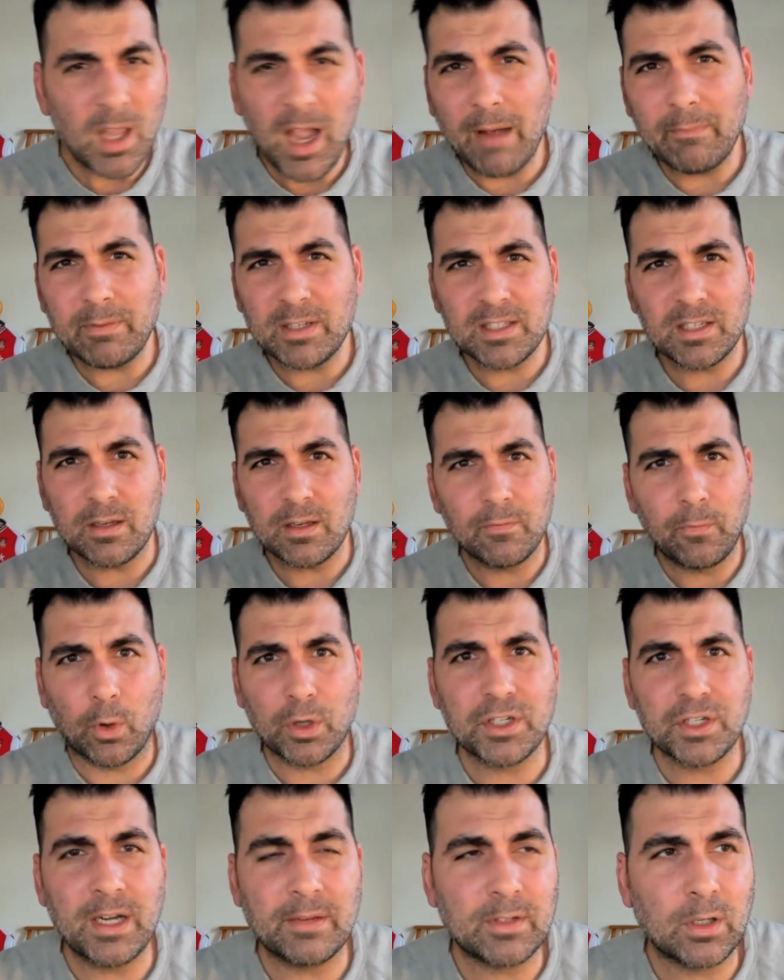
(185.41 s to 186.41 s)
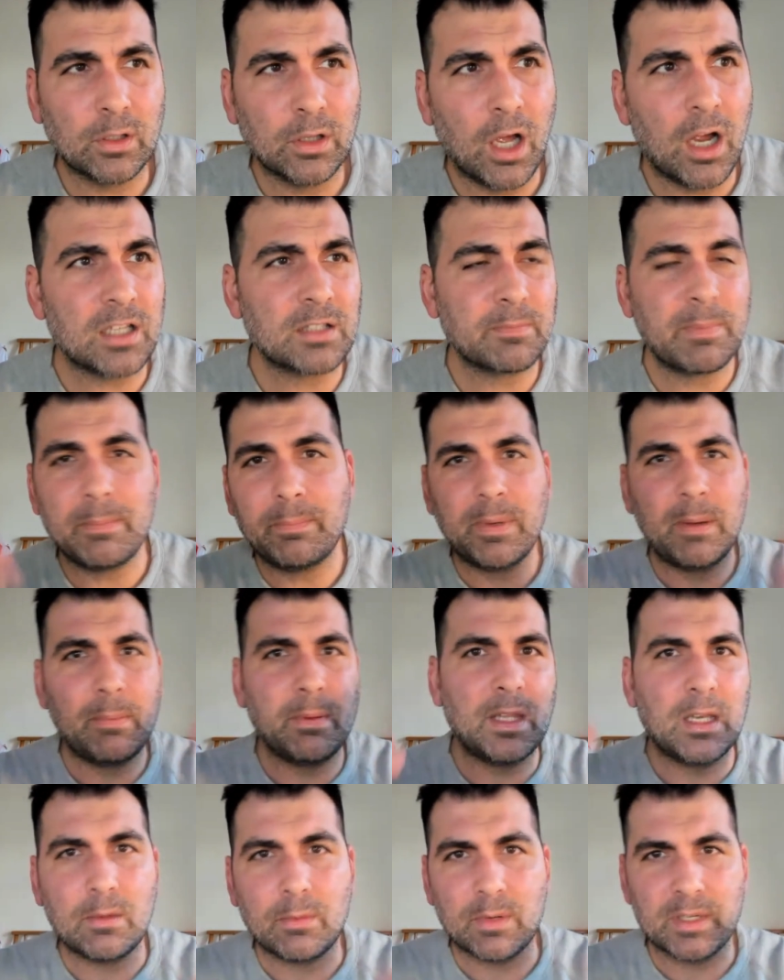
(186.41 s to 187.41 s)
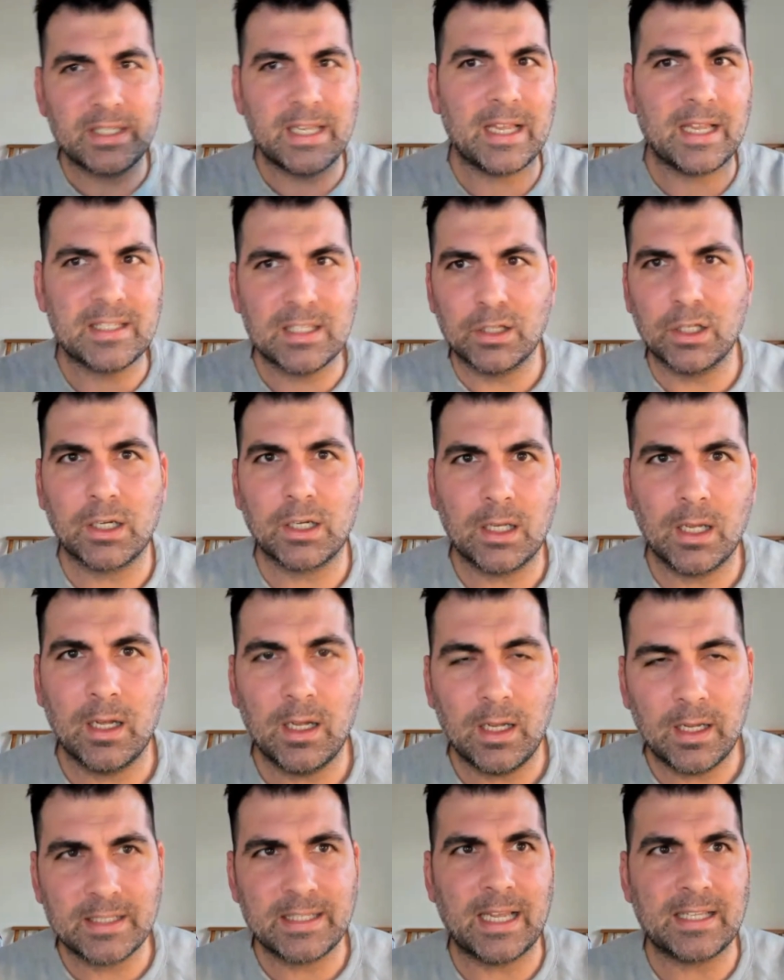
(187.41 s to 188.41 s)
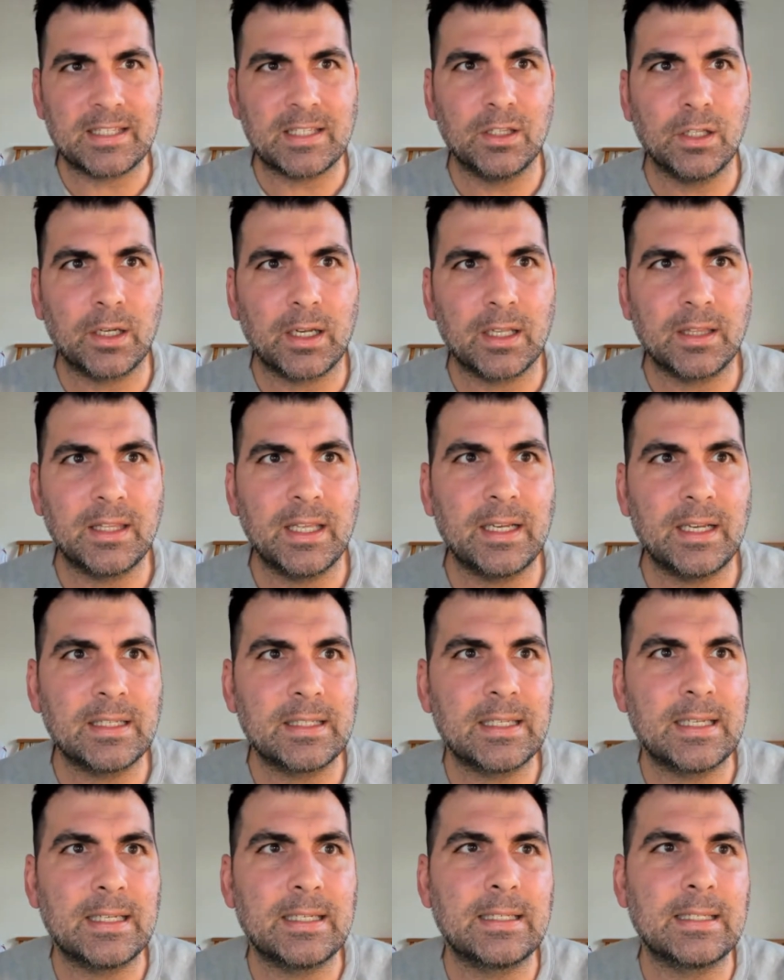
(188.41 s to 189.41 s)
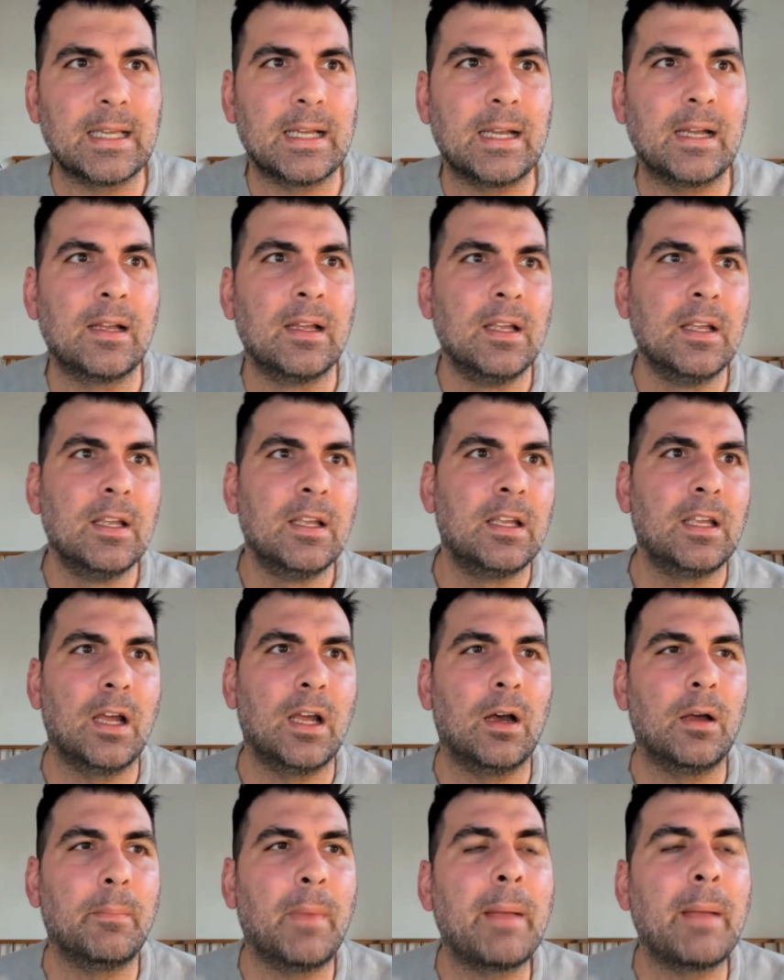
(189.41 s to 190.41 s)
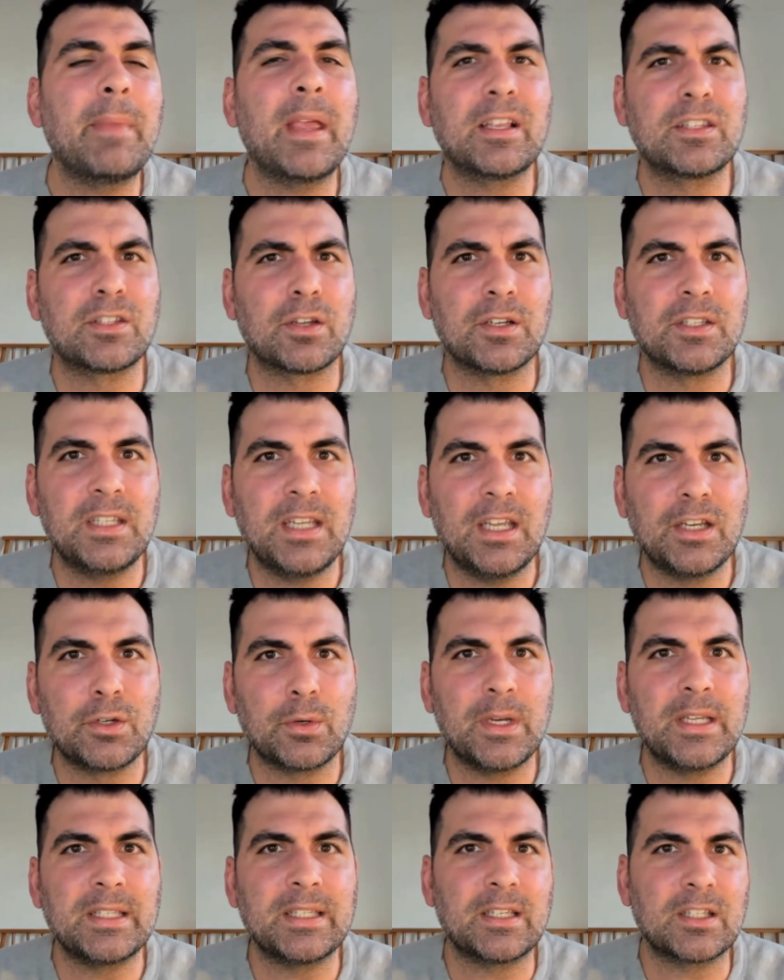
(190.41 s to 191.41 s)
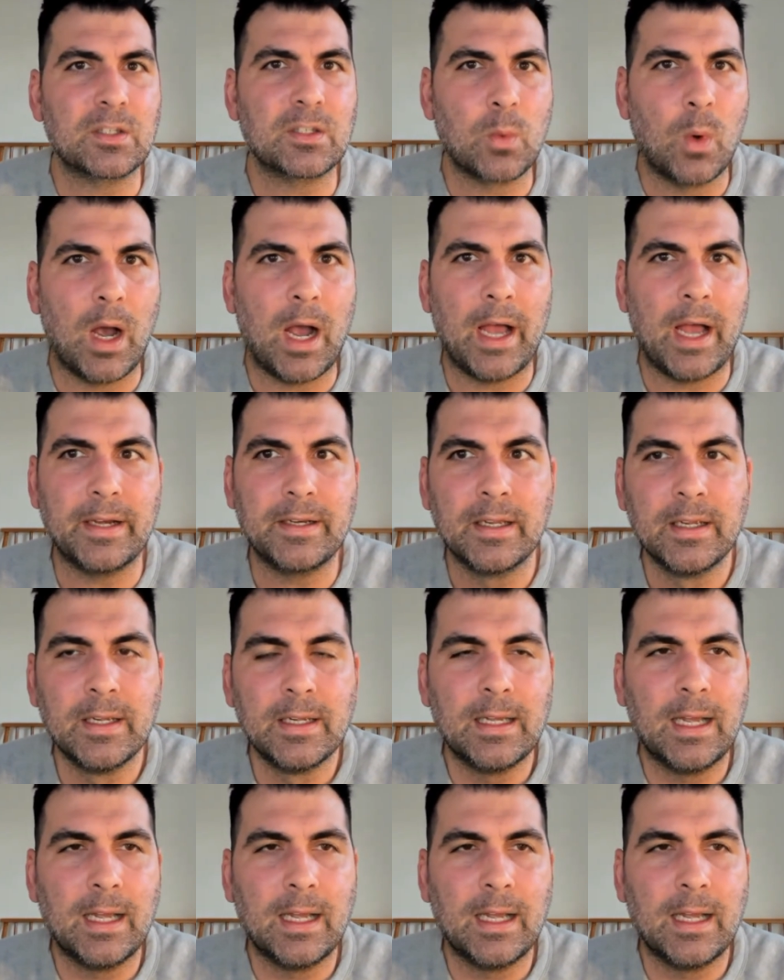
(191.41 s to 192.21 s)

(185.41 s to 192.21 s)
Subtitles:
Obviously, unfortunate after a loss, people need to assess and look at things. And my main concern is the injuries in the squad.